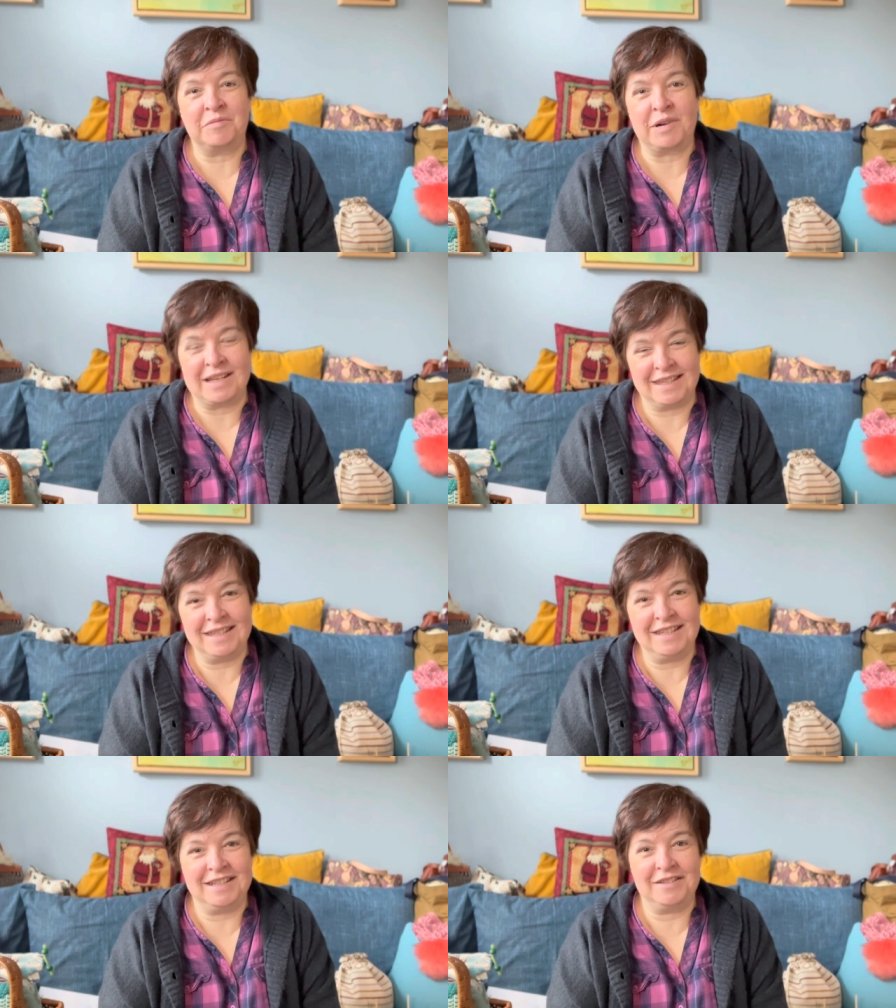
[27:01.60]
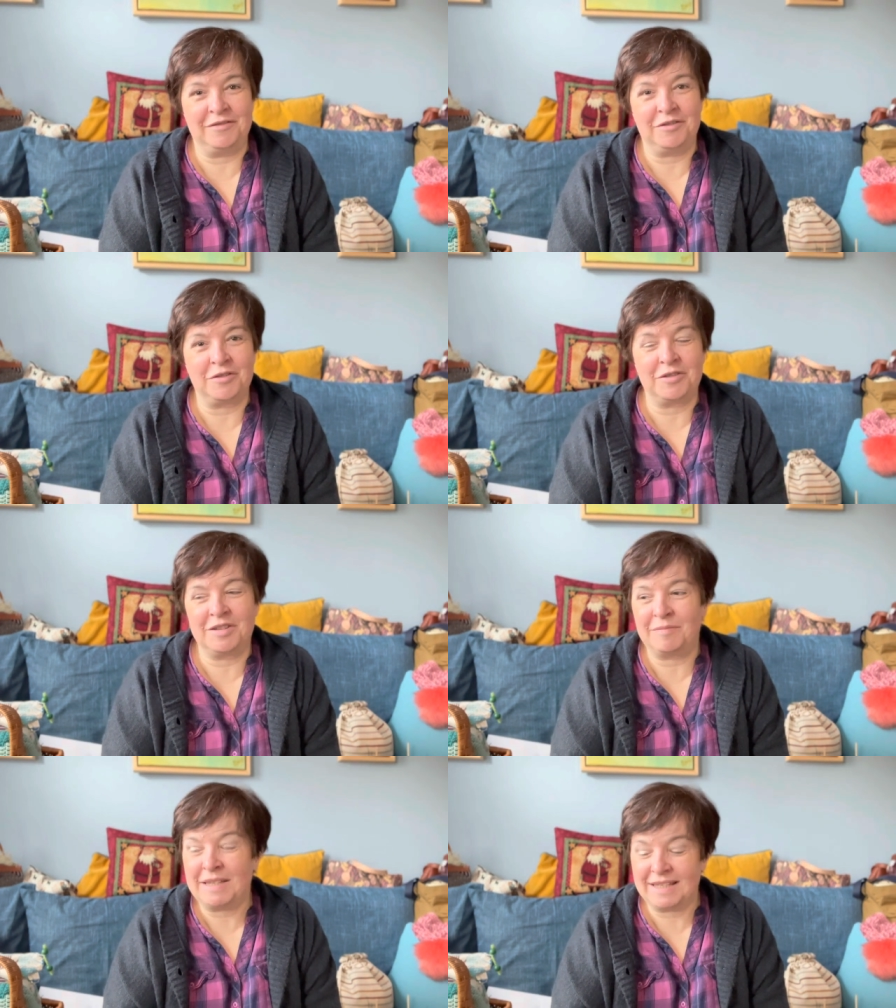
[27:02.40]
present for
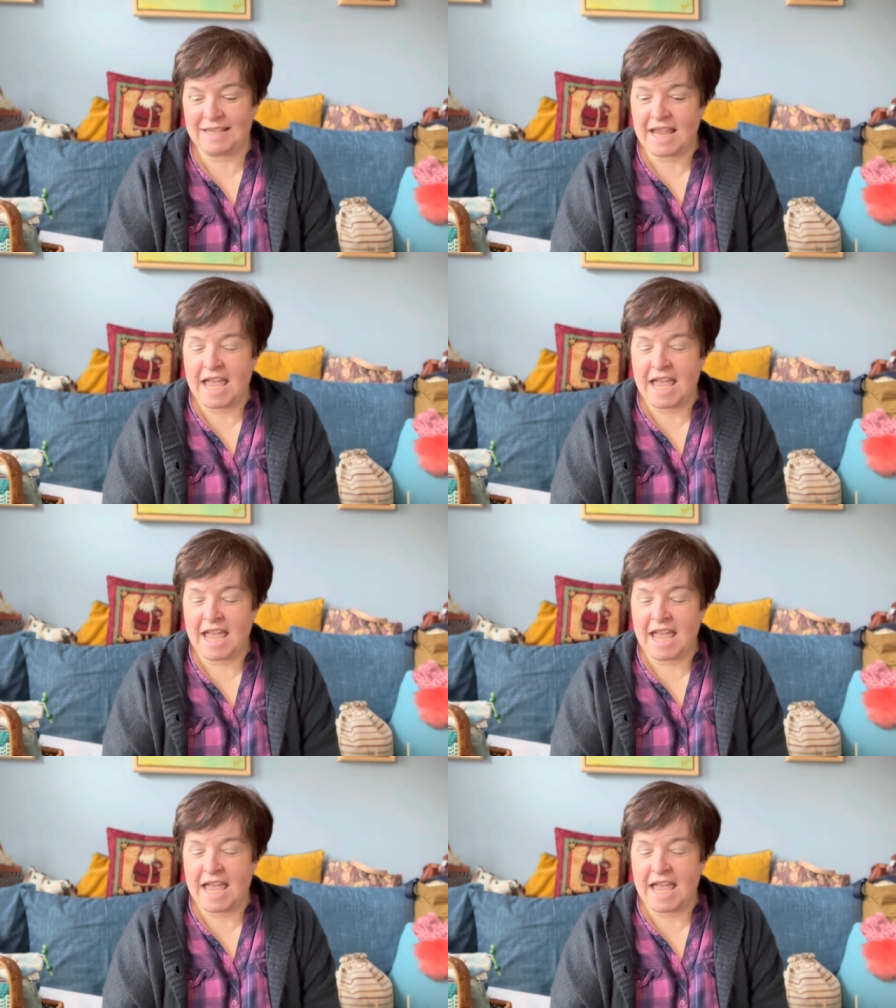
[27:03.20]
Christmas.